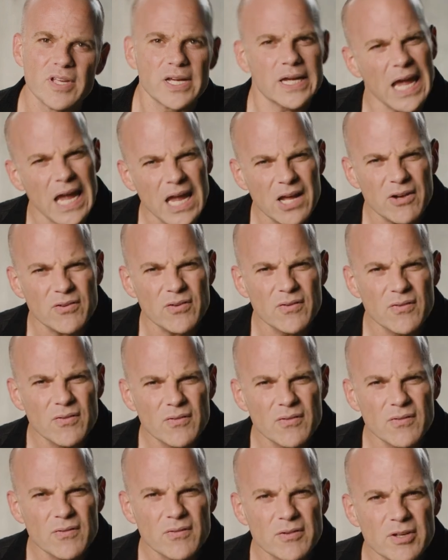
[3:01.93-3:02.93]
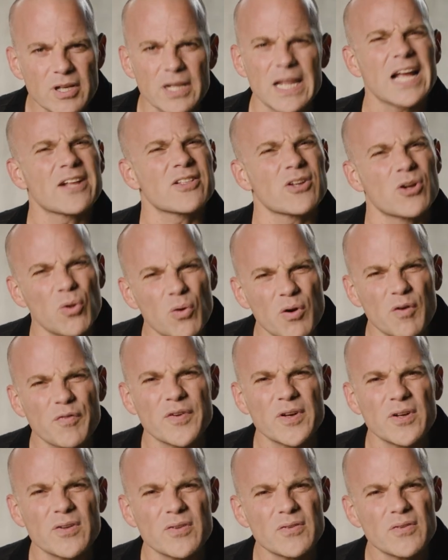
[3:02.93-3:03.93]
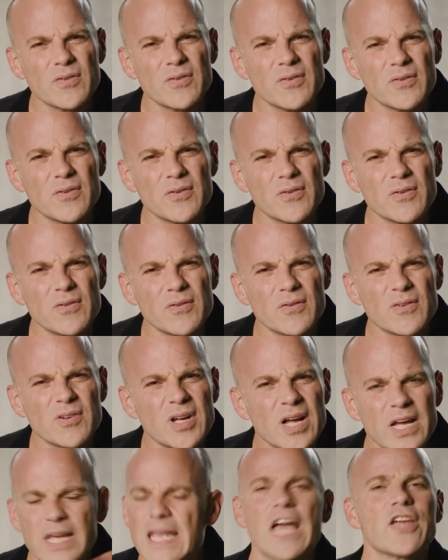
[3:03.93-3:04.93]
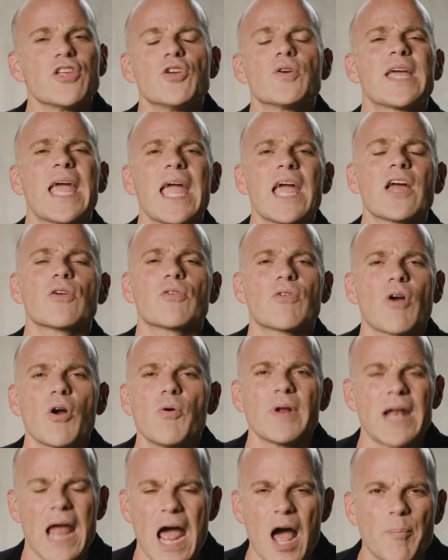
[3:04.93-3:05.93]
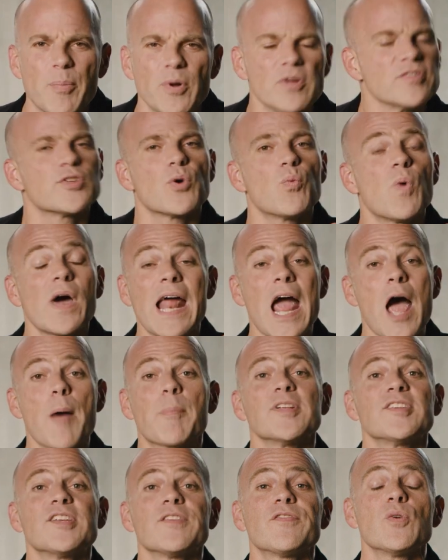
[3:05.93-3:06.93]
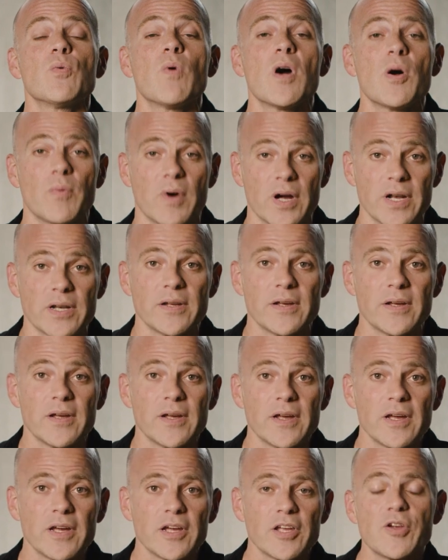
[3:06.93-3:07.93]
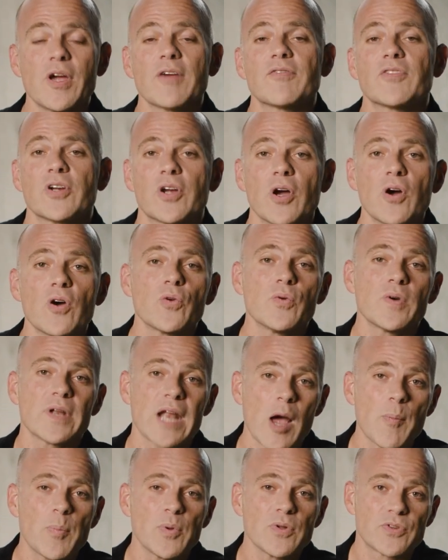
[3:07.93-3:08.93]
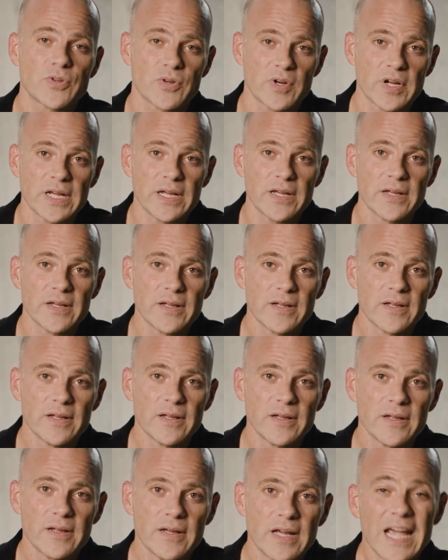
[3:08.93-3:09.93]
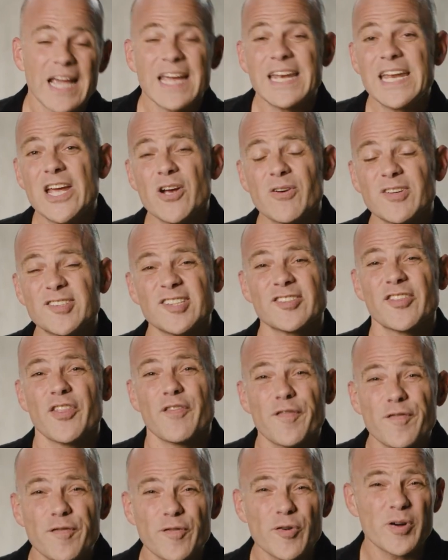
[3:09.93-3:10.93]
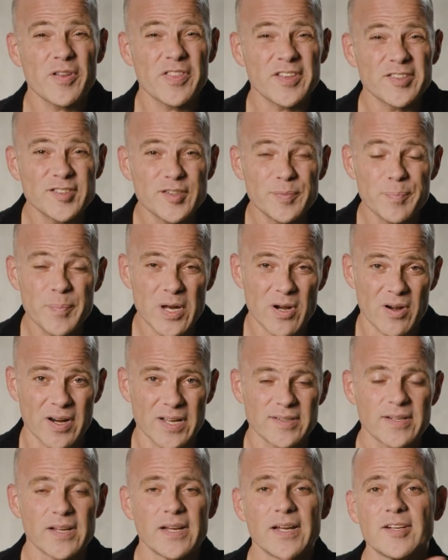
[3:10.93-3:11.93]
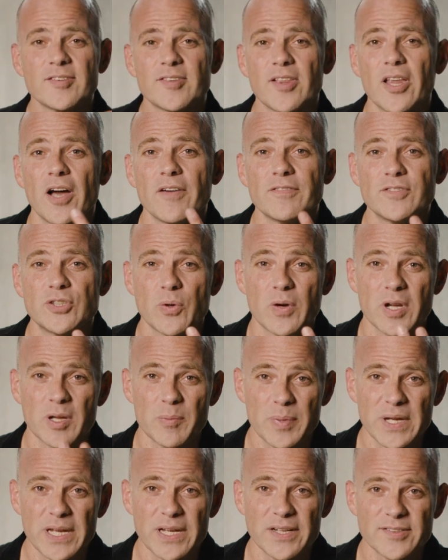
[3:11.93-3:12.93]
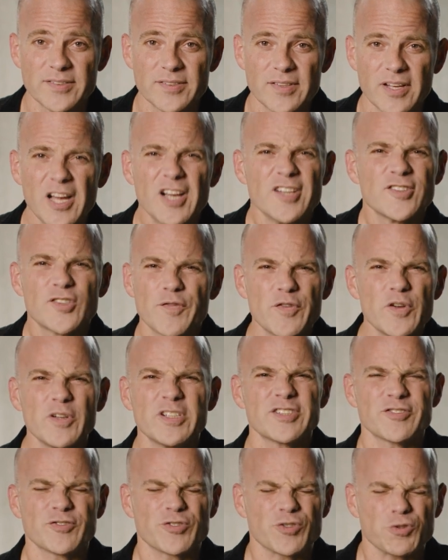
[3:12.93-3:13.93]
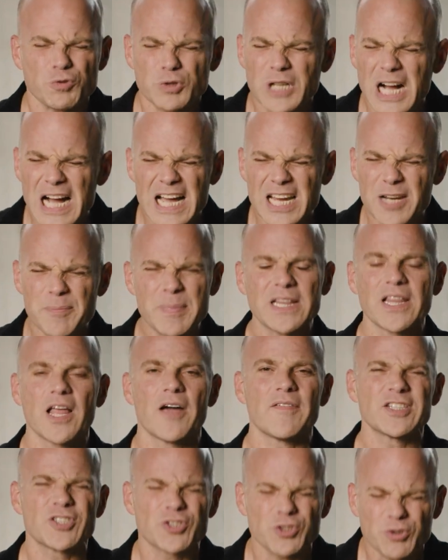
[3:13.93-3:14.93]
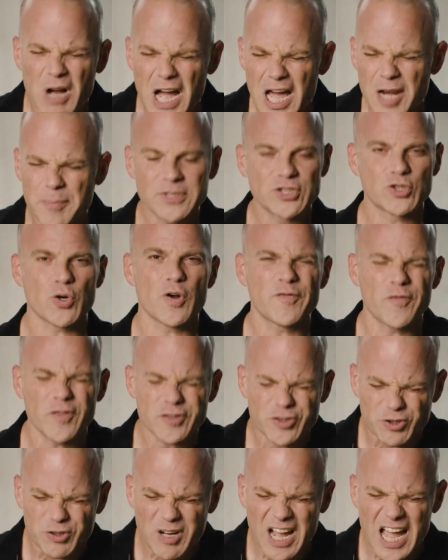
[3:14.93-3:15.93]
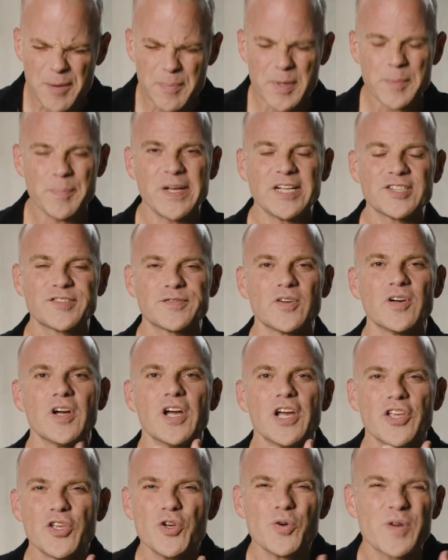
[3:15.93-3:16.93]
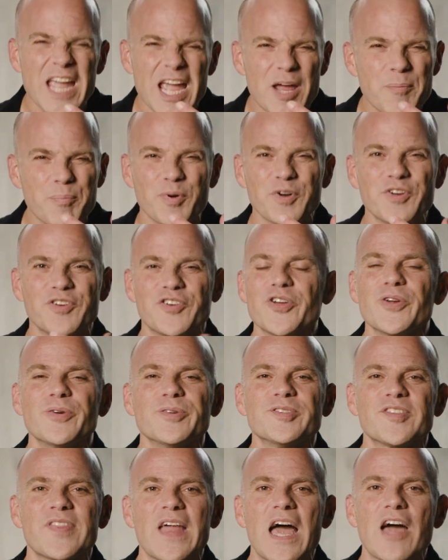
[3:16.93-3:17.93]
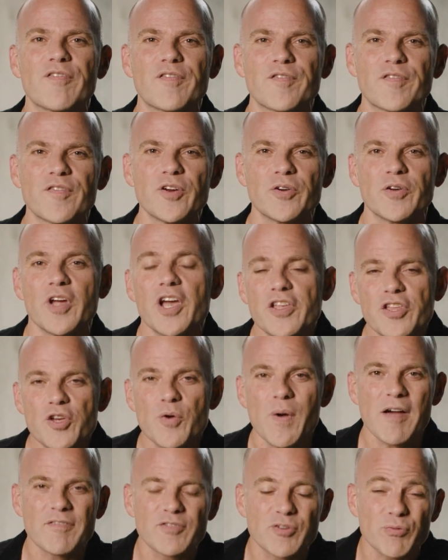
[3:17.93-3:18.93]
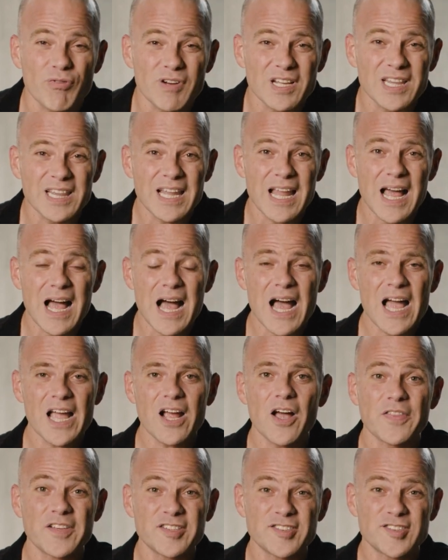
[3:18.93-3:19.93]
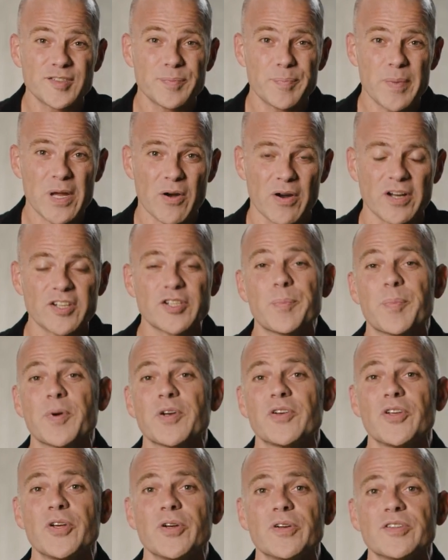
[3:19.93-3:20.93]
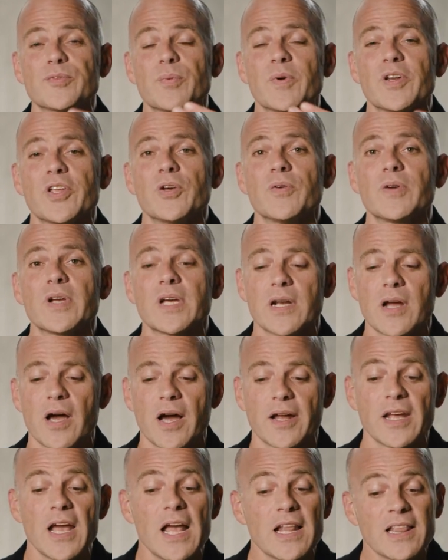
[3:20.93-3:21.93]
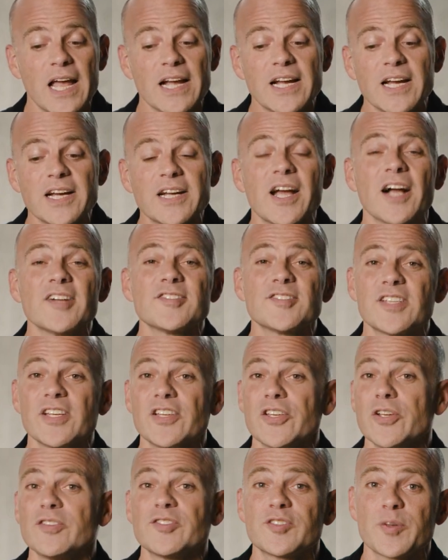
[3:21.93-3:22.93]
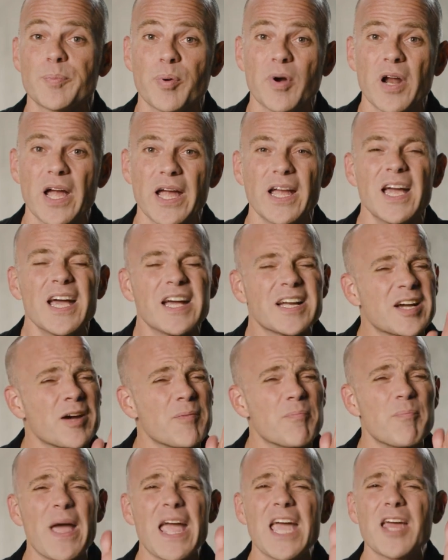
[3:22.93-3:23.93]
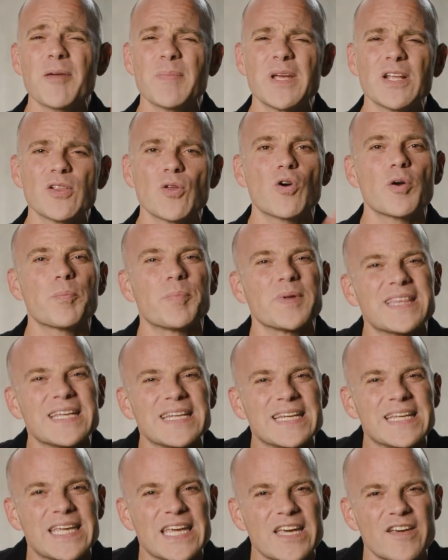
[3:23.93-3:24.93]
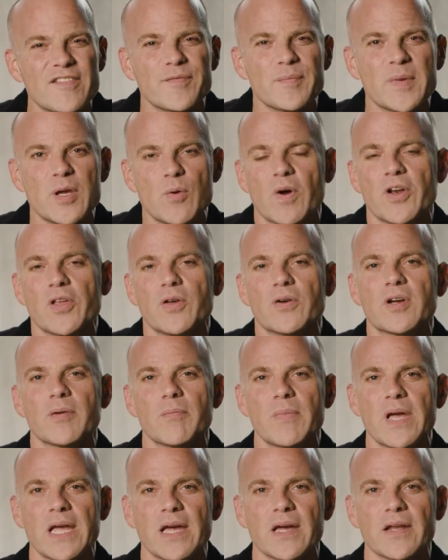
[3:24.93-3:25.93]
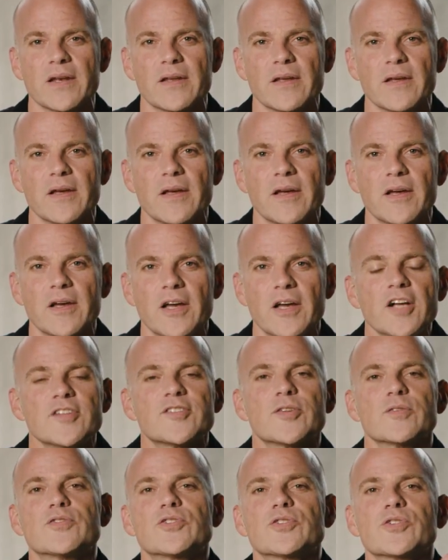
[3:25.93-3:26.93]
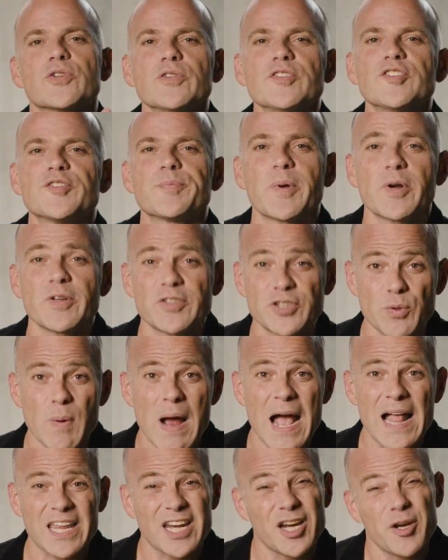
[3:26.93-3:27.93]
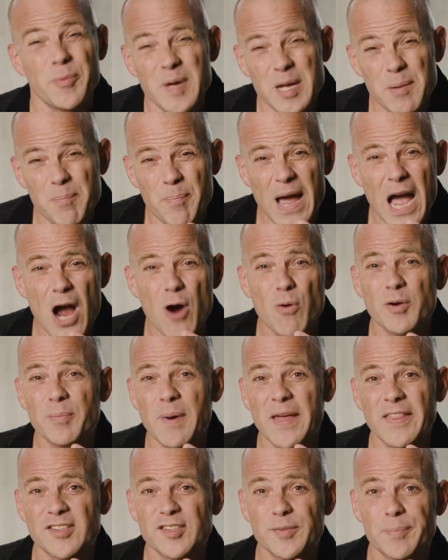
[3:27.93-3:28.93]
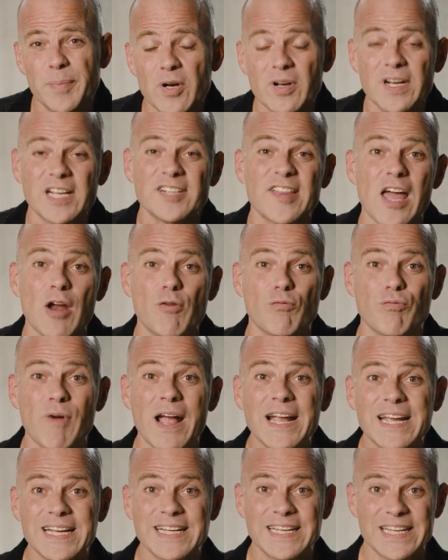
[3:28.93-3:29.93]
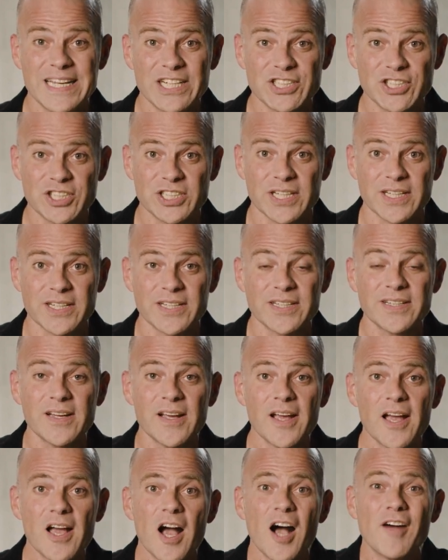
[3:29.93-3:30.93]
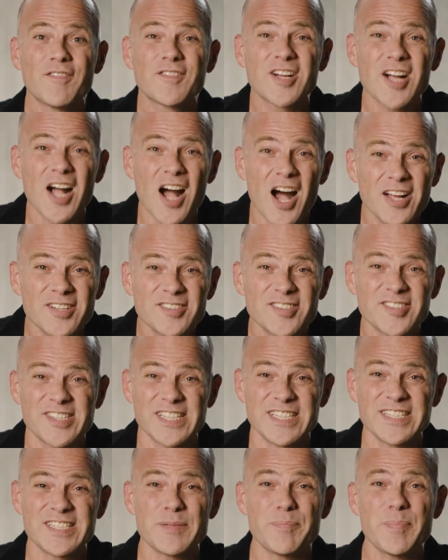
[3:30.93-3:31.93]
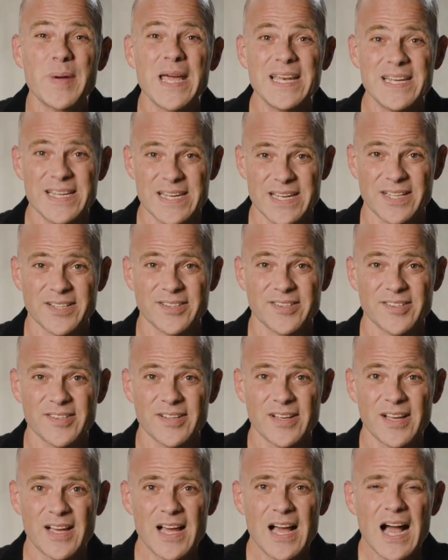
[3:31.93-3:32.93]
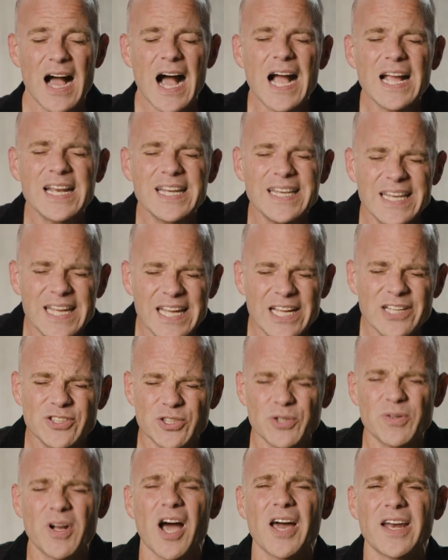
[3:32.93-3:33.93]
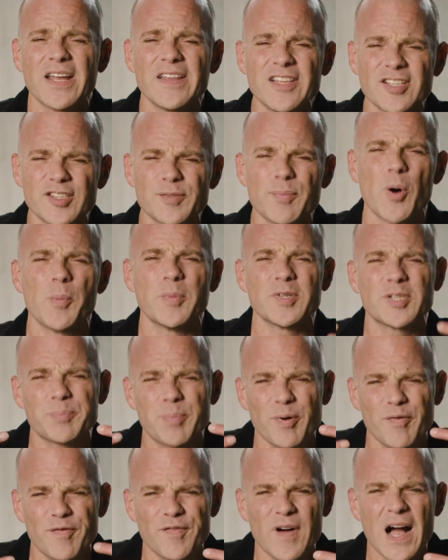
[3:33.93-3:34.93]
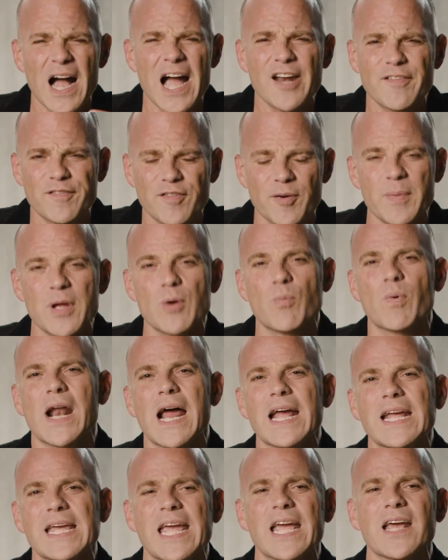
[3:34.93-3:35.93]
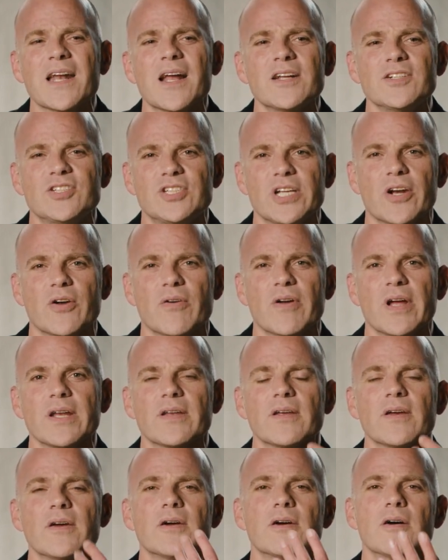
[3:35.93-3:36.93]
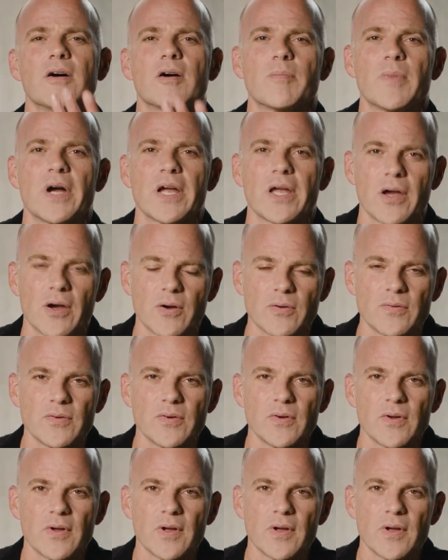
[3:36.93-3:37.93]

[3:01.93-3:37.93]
You can't? You like the chlorophyll? Yeah, you can't grow an apple. So what happens if you want one? You have to go to an apple tree. And here it says the fruit of the Spirit is love, joy, and peace. So if you just try to be loving, try to be joyful, try to be peaceful, you can't produce that fruit. You have to rely on the Spirit to produce what you cannot. Like Augustine used to pray, command me, Lord, but then give me what you command. So true spirituality, to be empowered by the Spirit, is that recognition of constant dependence. I need you, God, in this moment to provide for me what I cannot generate on my own.